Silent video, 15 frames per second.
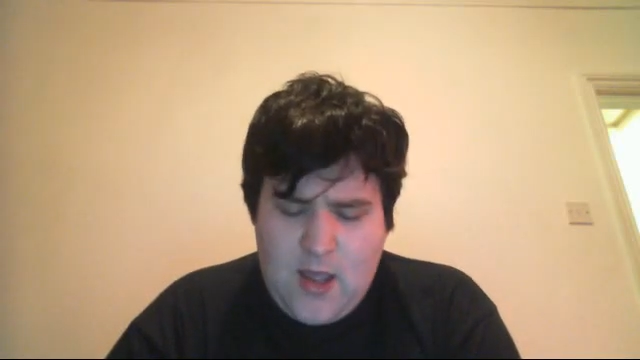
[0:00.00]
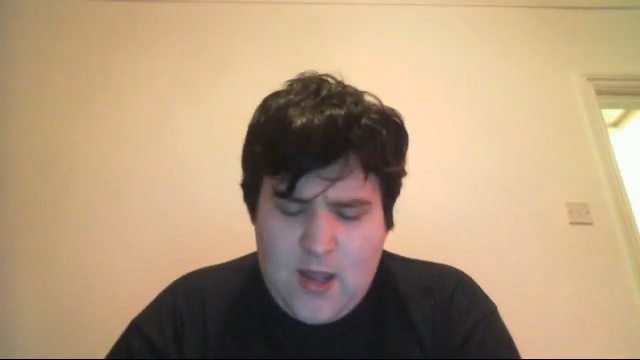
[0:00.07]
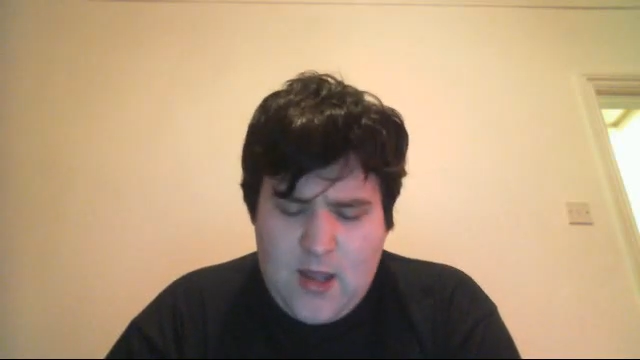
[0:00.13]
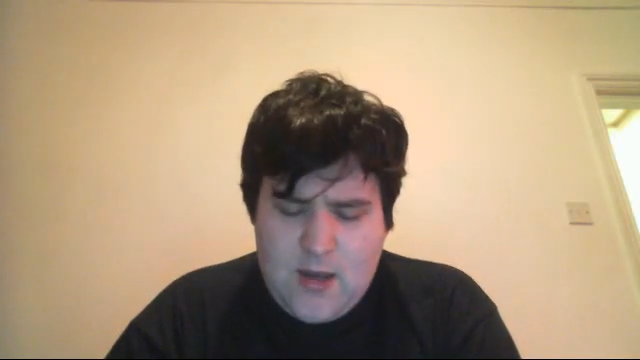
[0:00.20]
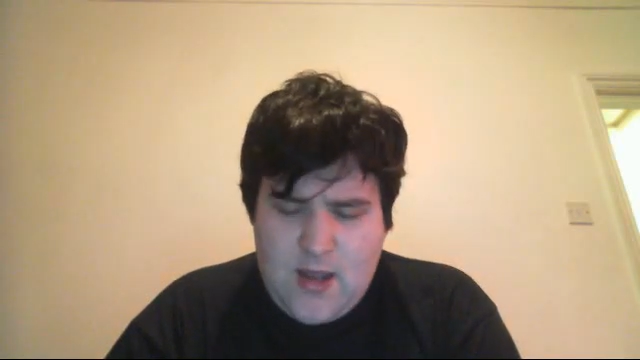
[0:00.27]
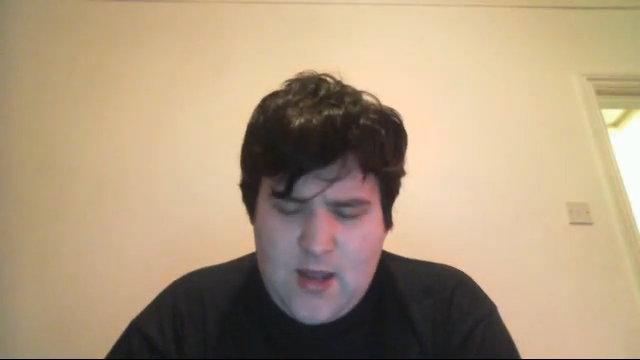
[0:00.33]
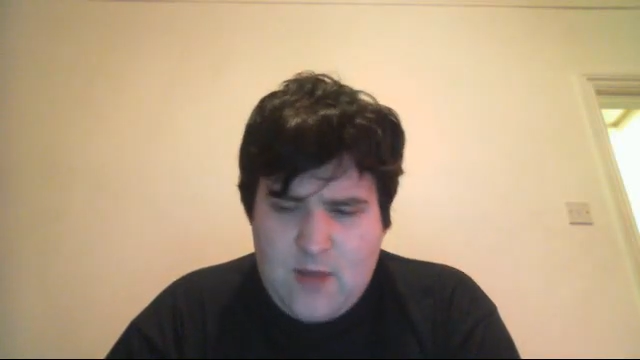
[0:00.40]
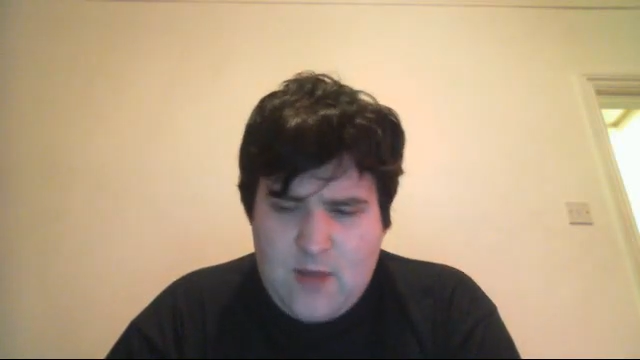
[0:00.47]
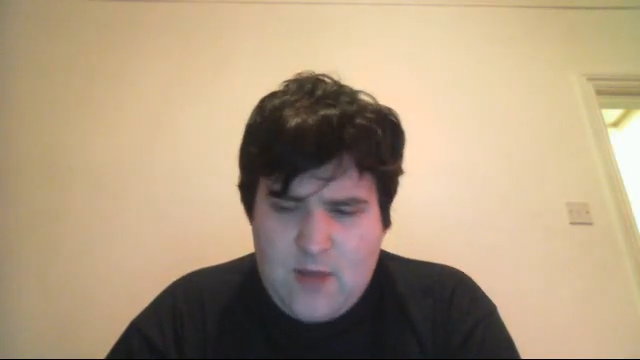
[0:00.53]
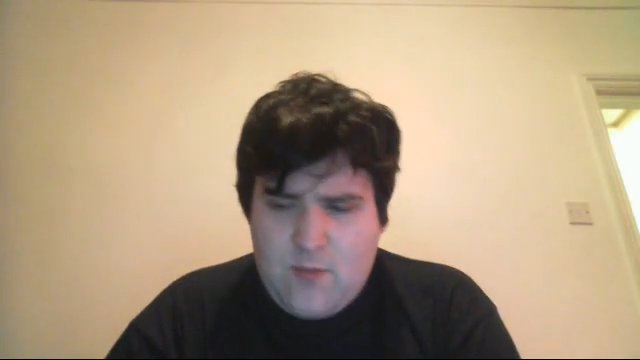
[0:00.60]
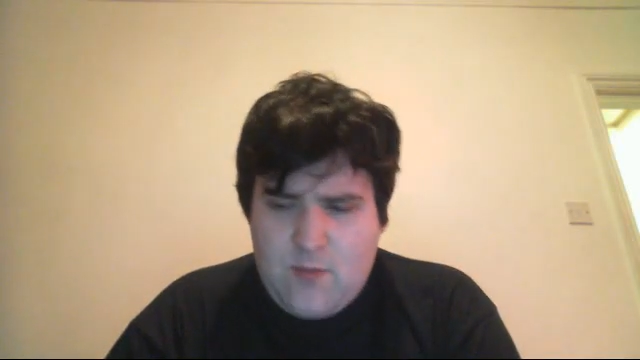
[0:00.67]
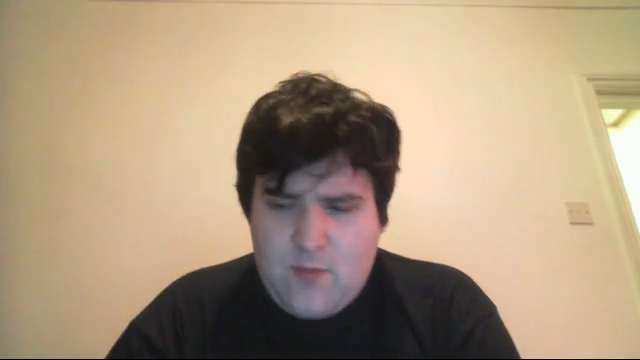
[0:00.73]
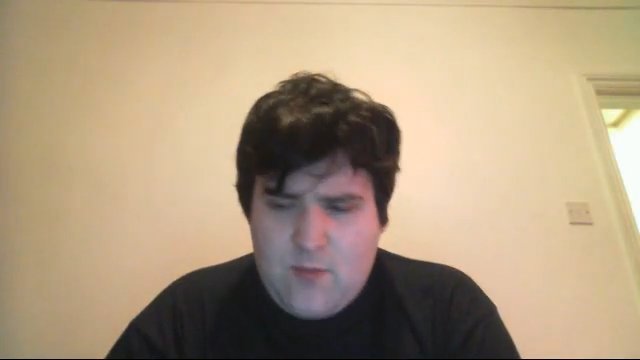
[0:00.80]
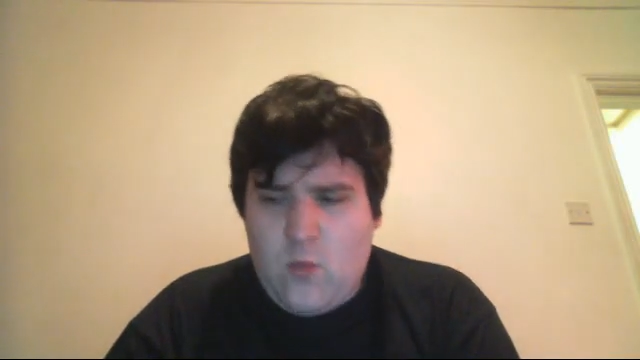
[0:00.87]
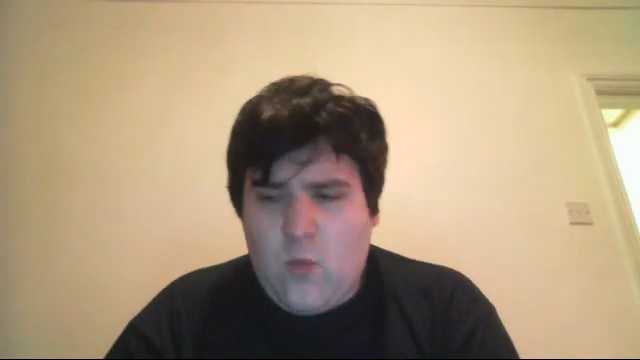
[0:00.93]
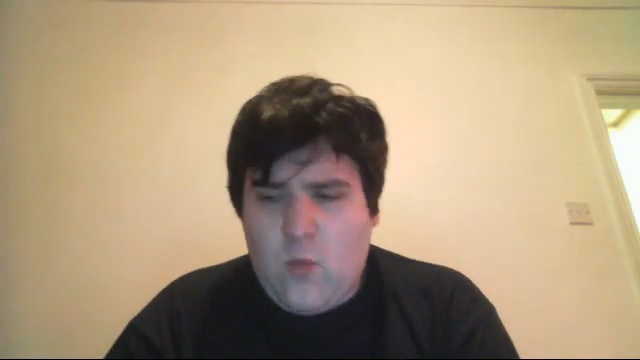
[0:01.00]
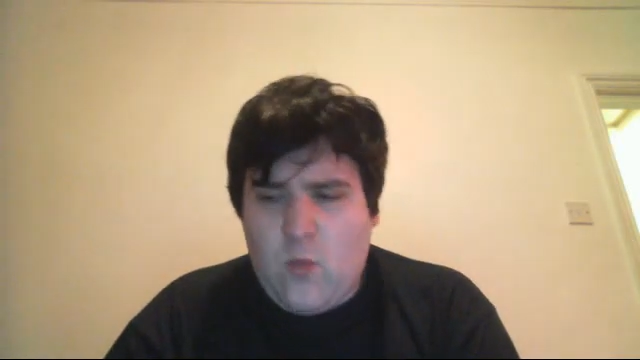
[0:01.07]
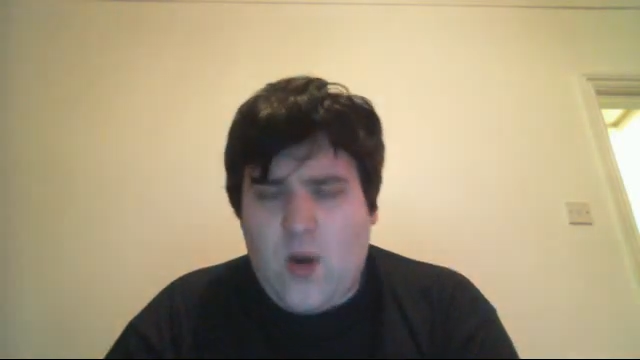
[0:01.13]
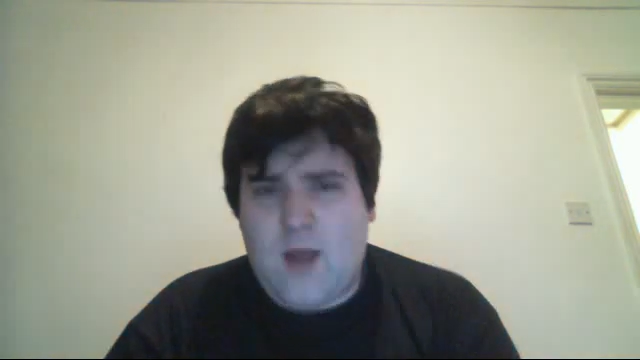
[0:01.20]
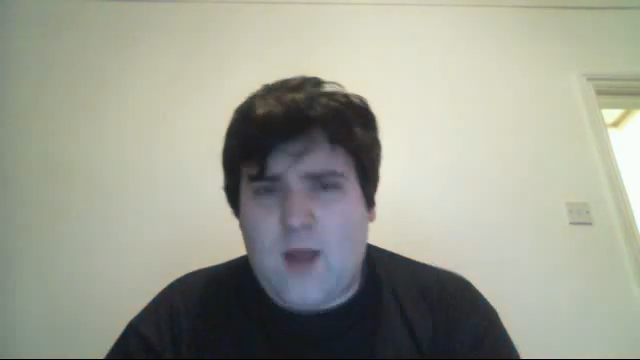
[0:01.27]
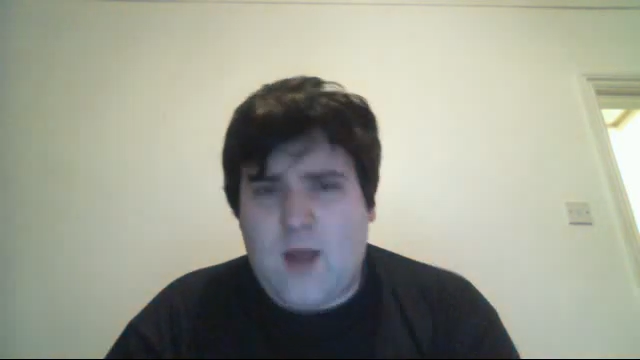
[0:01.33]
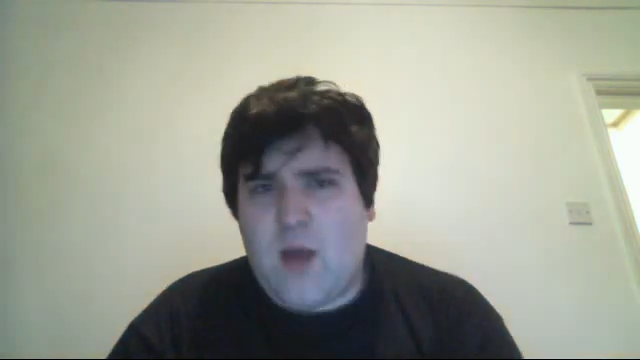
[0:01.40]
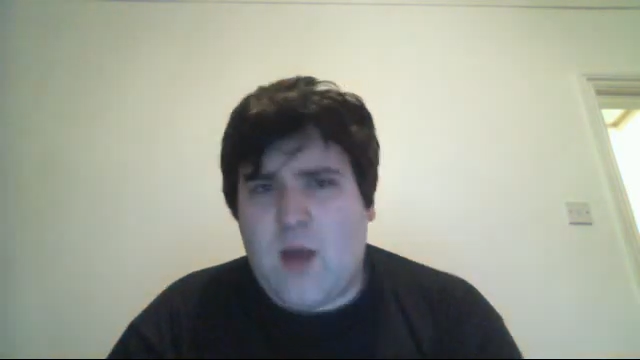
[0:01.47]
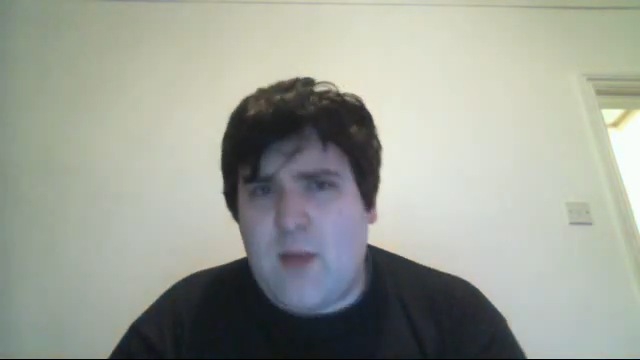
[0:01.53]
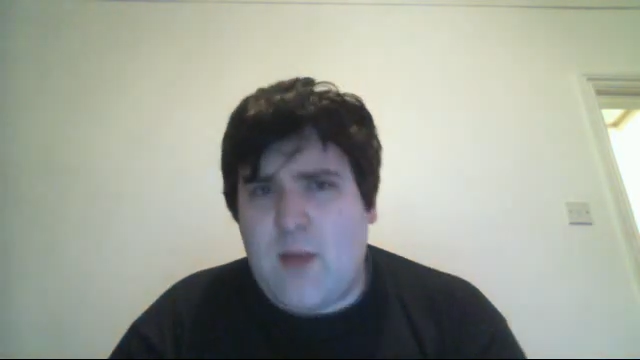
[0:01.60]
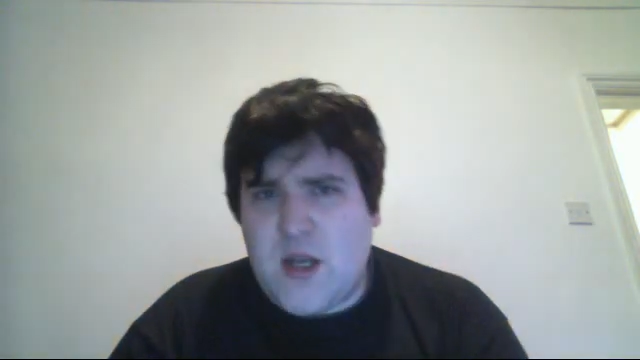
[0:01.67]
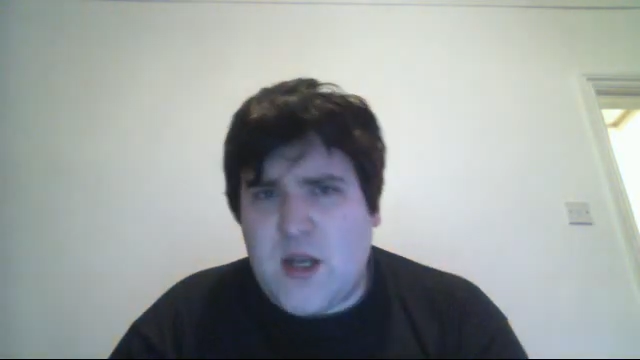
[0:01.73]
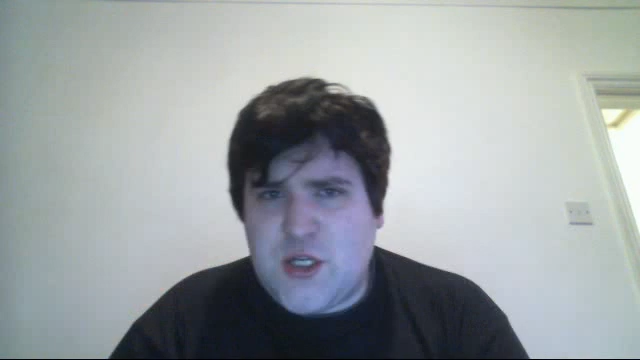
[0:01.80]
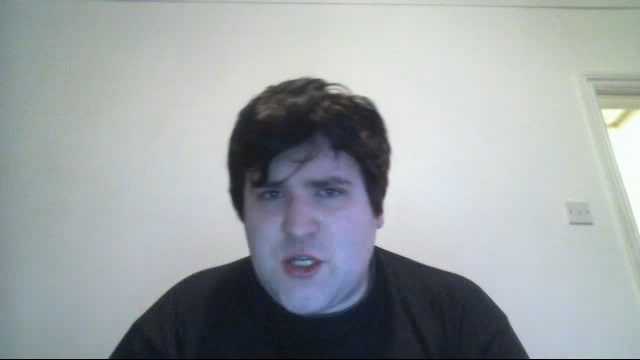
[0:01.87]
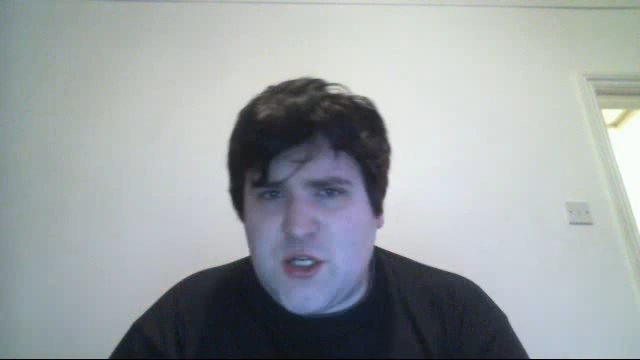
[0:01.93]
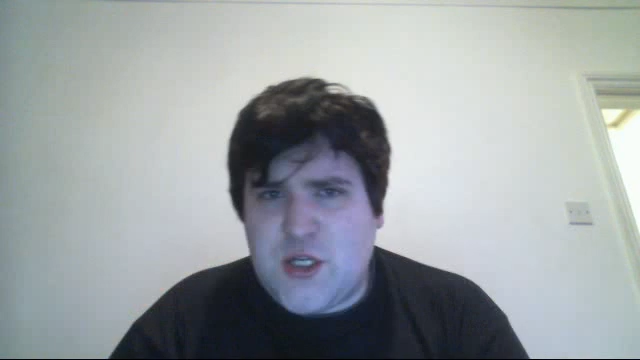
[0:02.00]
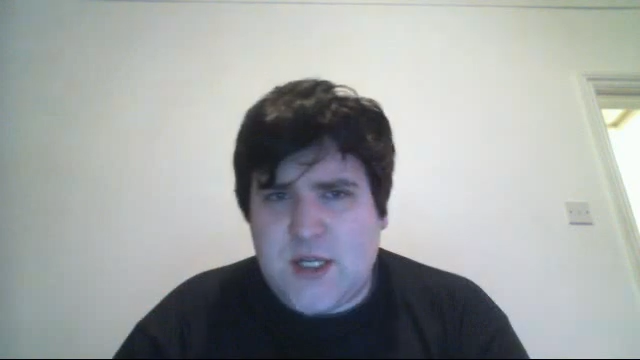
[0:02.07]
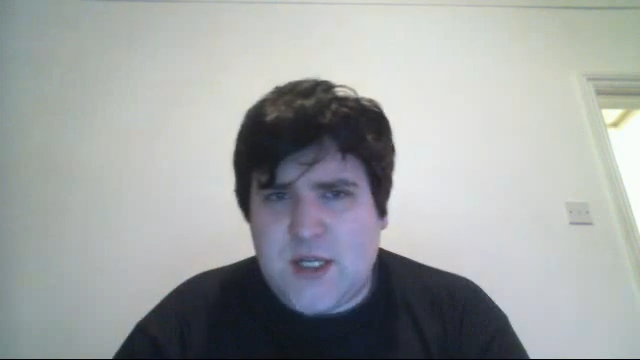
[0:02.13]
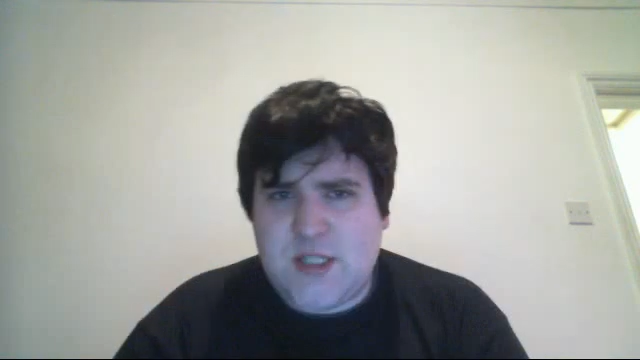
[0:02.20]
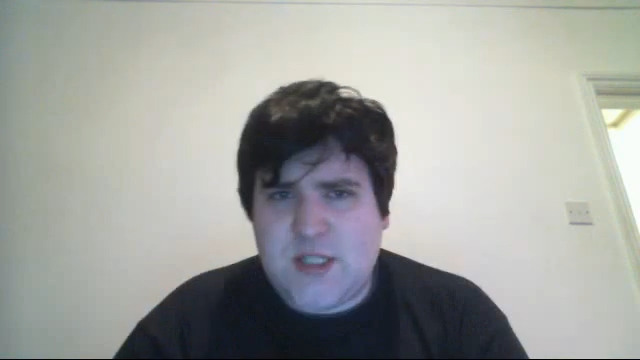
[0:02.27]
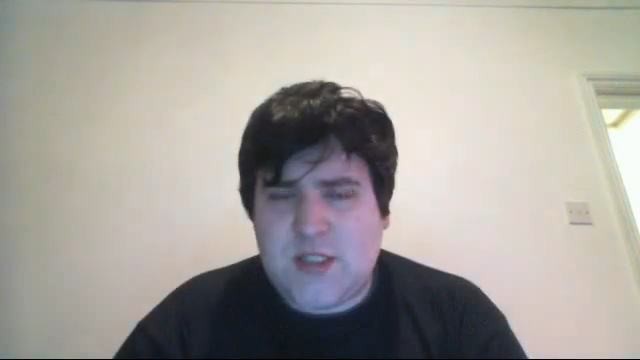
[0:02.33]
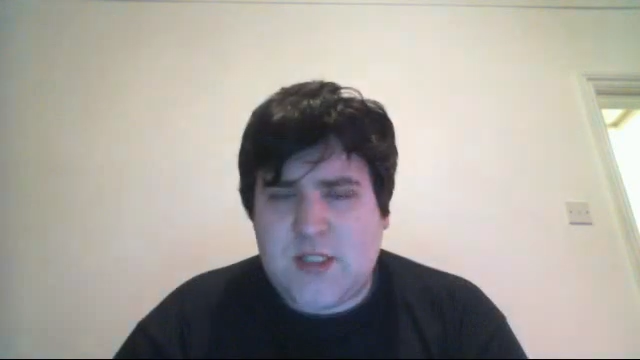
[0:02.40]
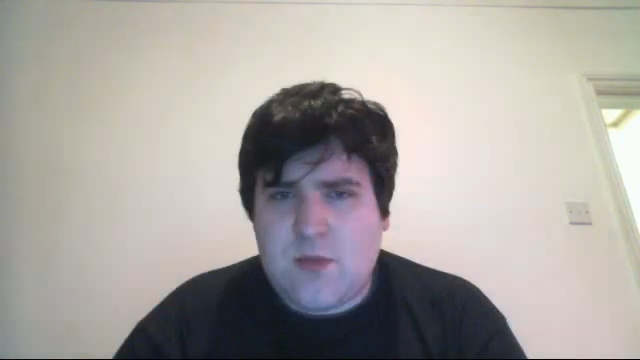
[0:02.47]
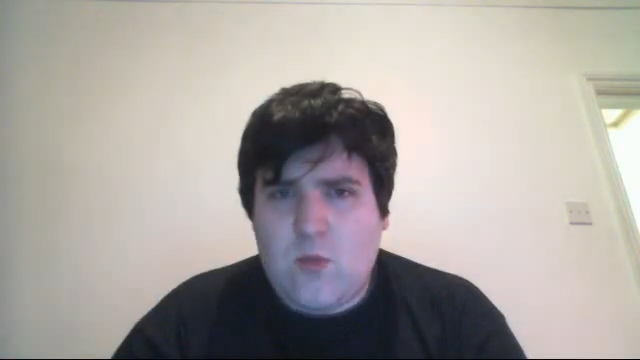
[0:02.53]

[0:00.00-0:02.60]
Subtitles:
Now, why am I mentioning this?